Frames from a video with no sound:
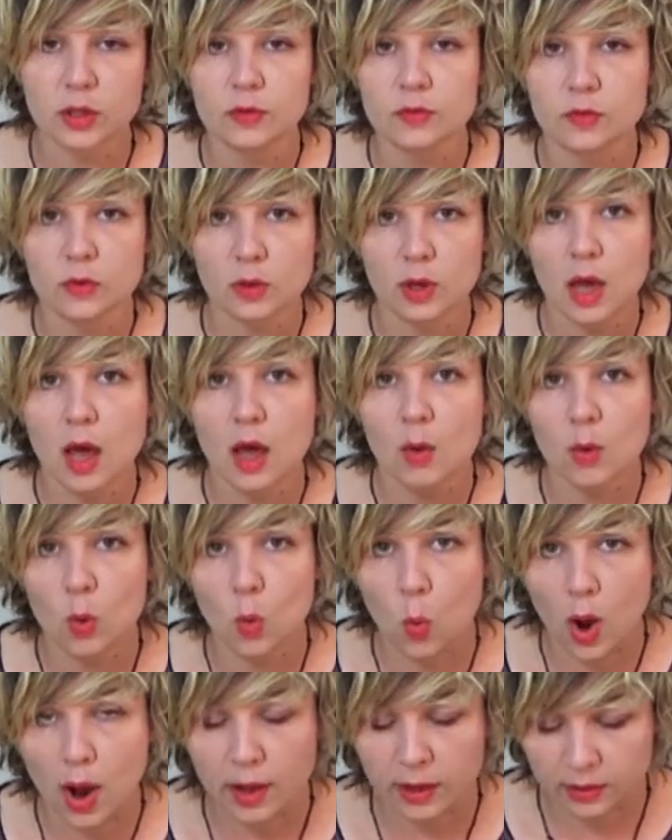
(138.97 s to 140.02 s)
if you have a
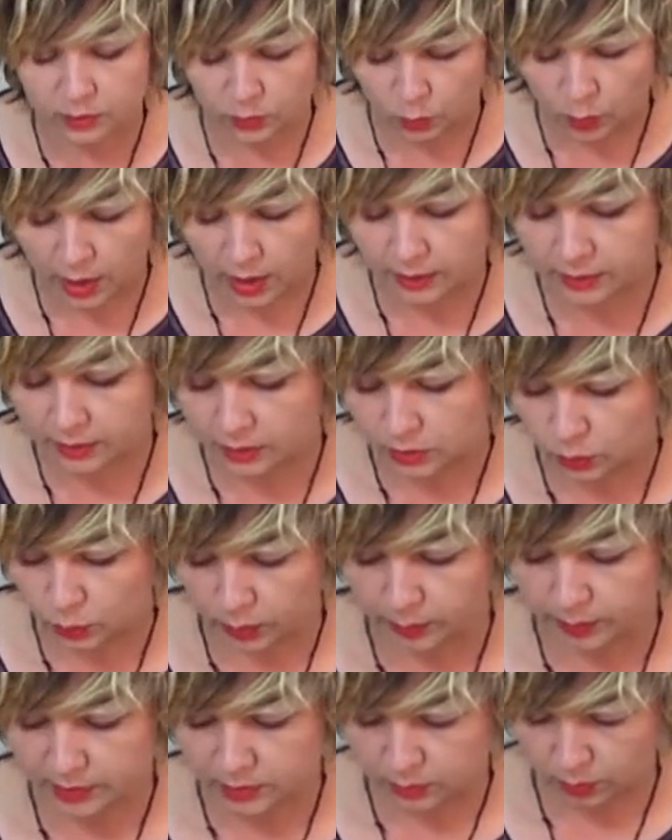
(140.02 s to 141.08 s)
wild one it will
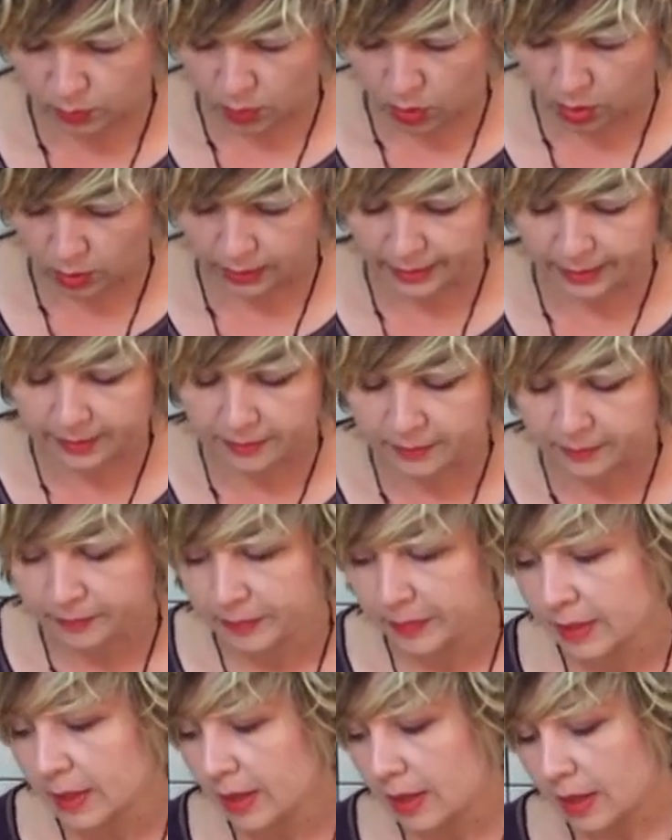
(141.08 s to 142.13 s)
be smaller.
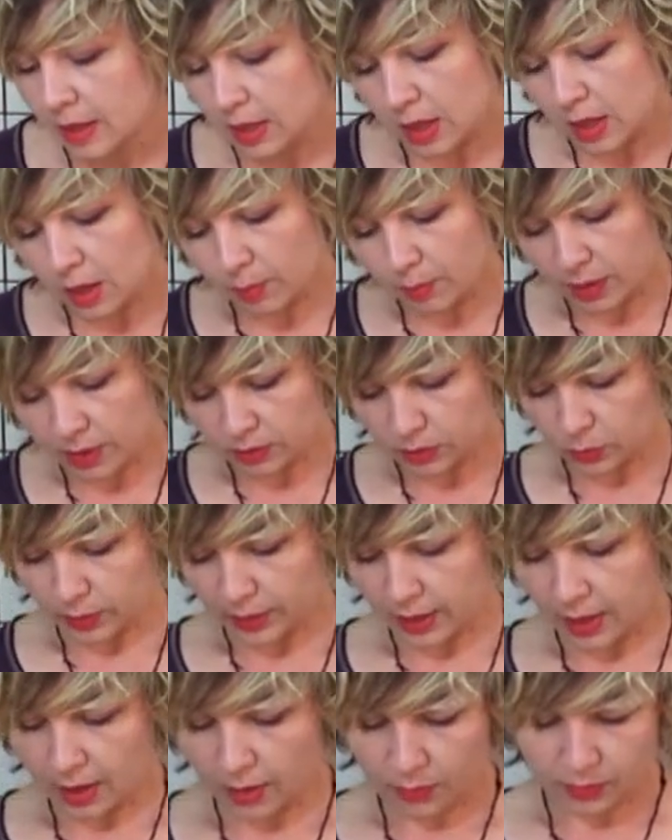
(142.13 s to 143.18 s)
But we
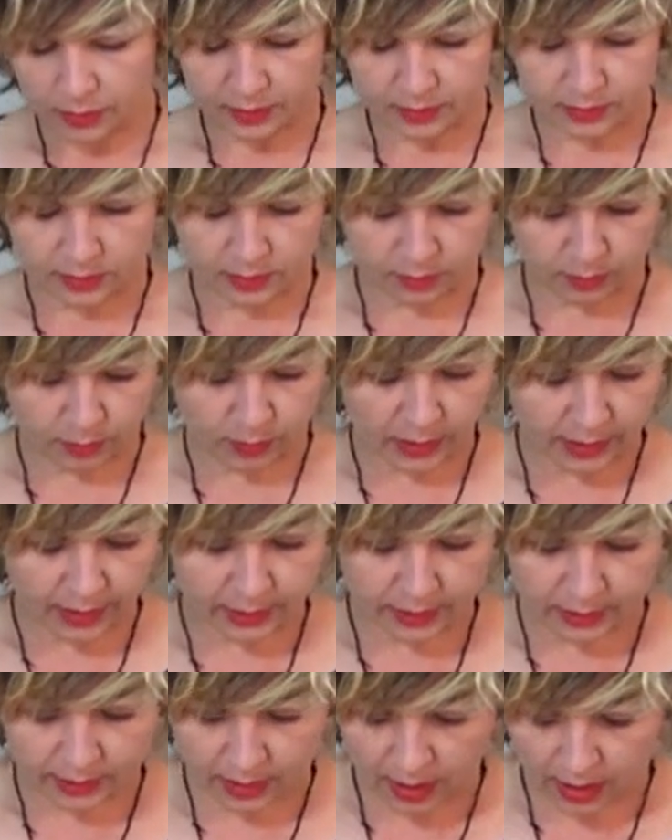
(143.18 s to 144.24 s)
have this big
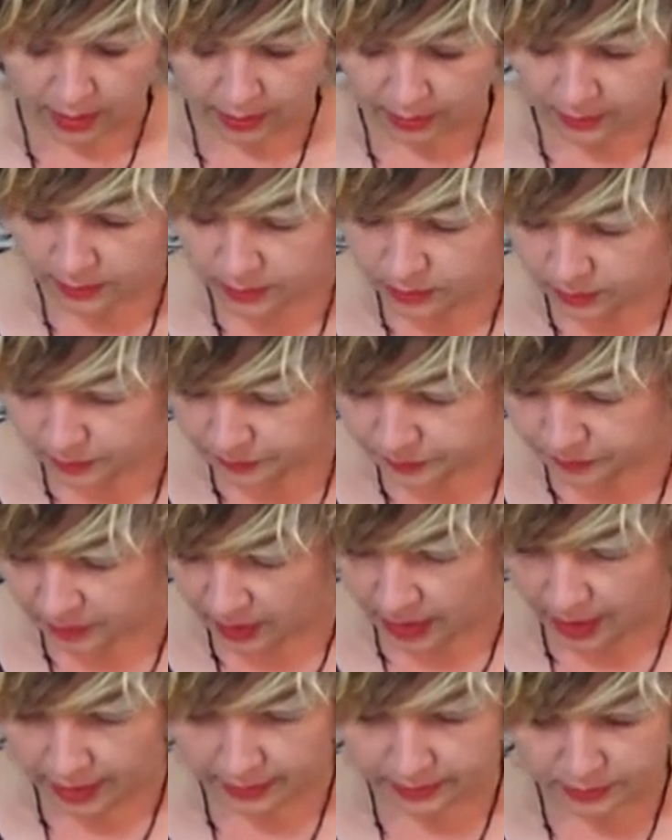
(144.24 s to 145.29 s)
and nice.
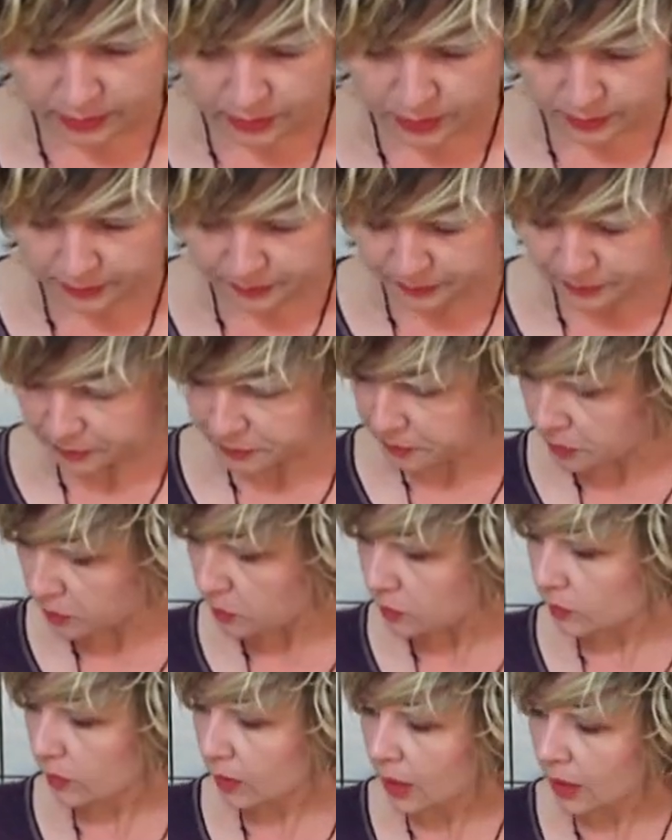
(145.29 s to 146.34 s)
And
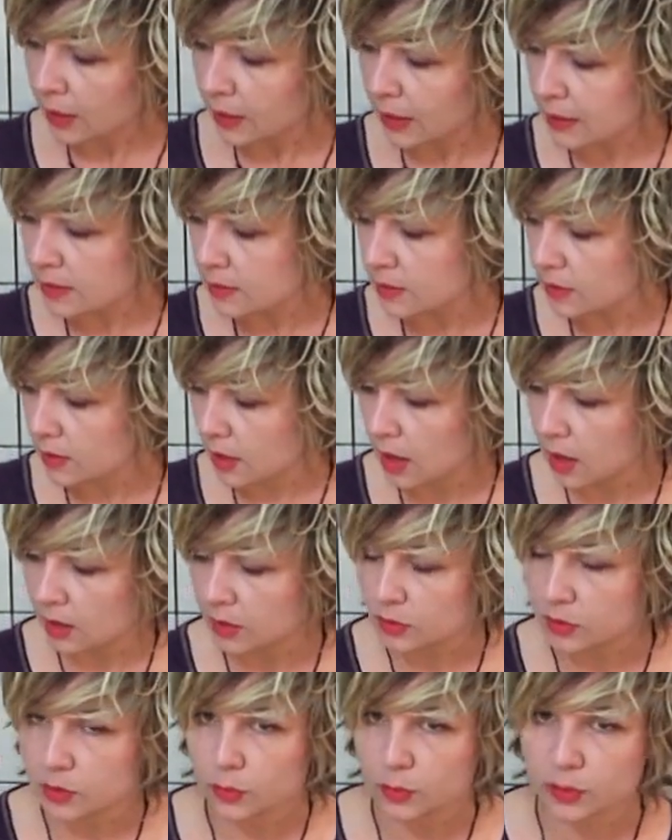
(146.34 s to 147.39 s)
let's
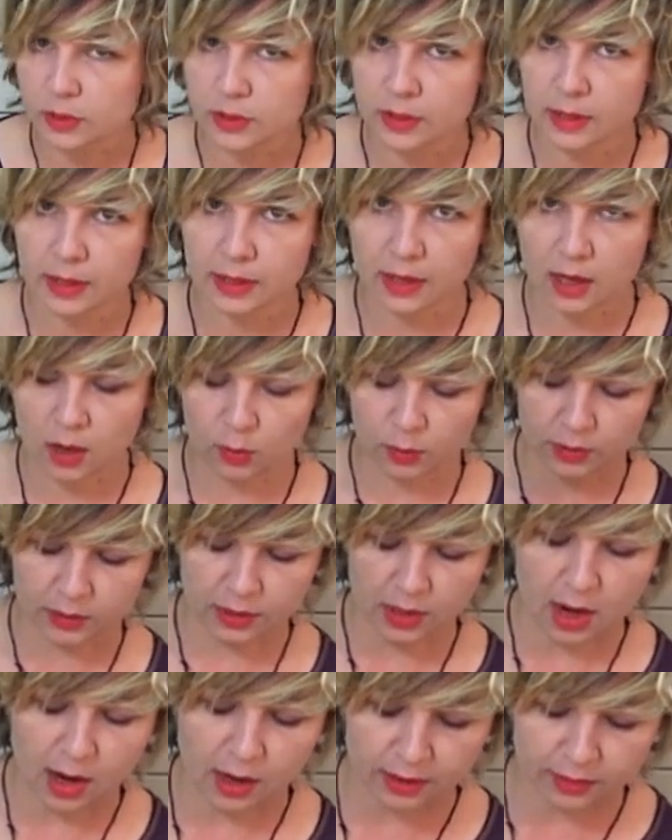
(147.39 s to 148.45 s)
start. We take our
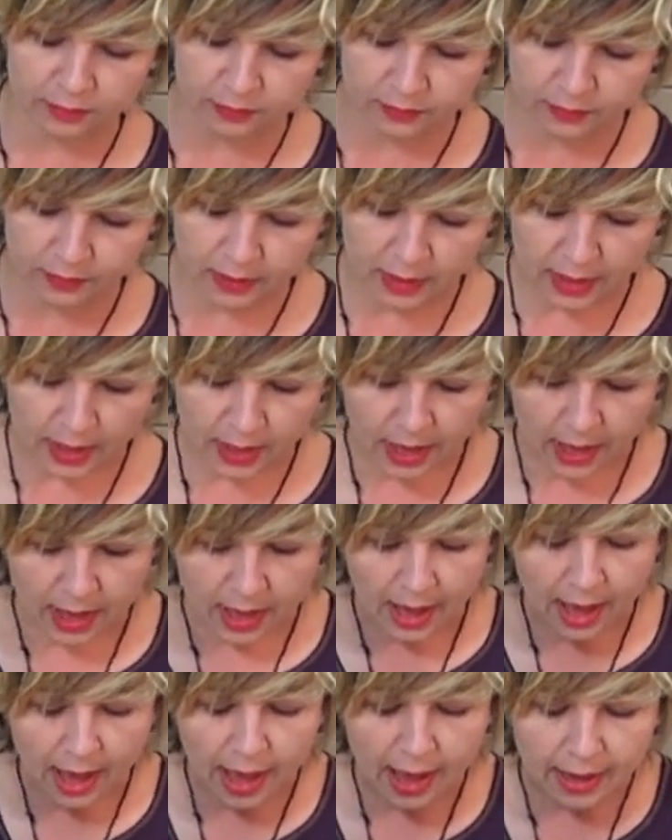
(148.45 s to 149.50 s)
knife
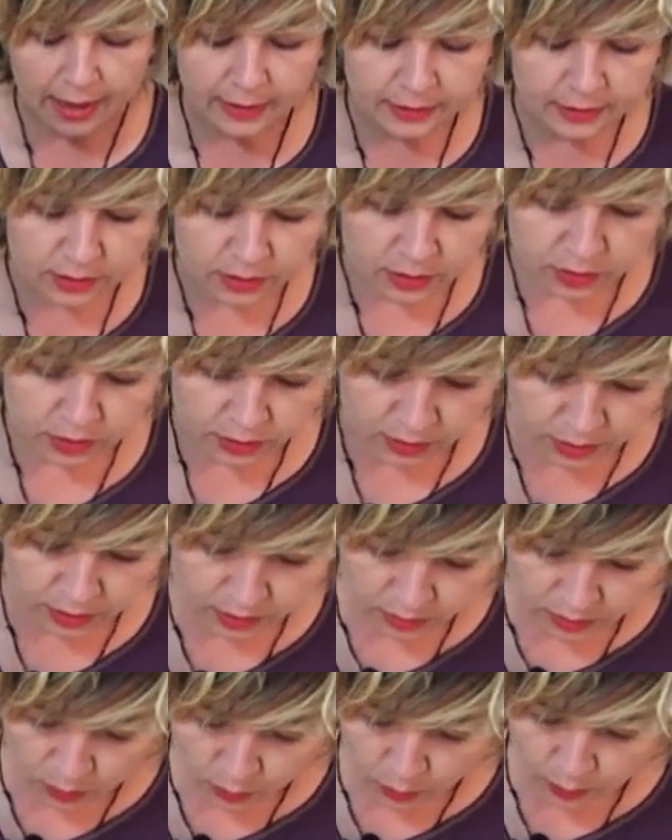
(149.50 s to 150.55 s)
and
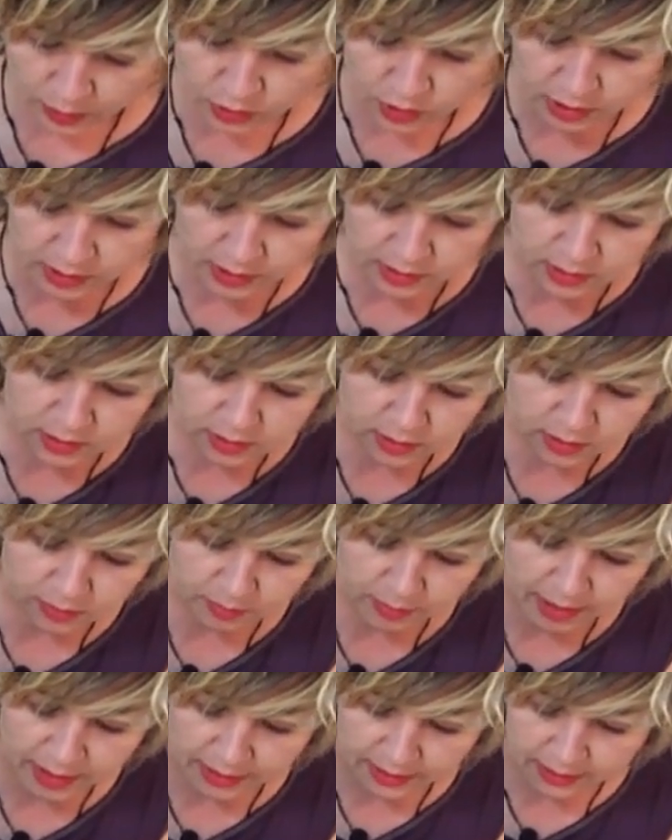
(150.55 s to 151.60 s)
we just
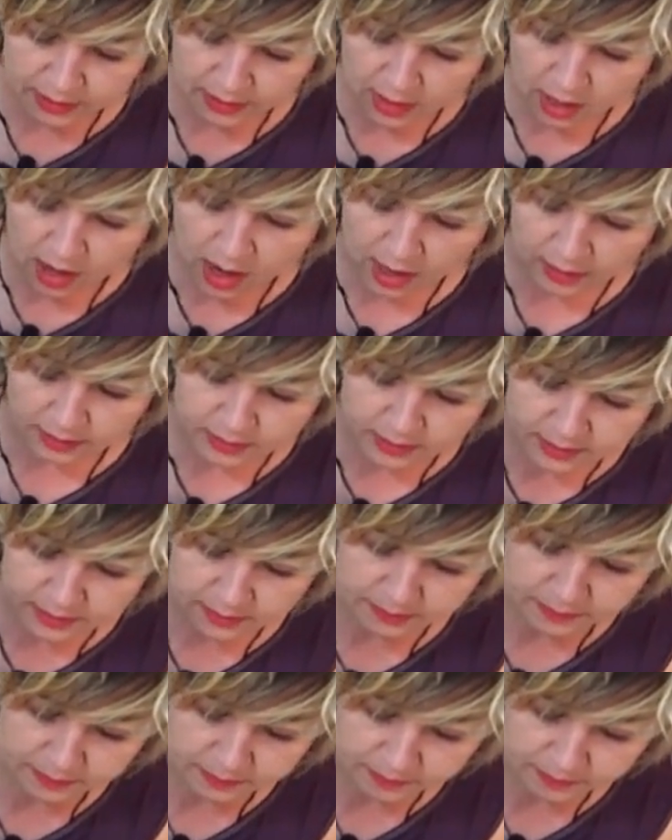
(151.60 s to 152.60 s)
make cuts,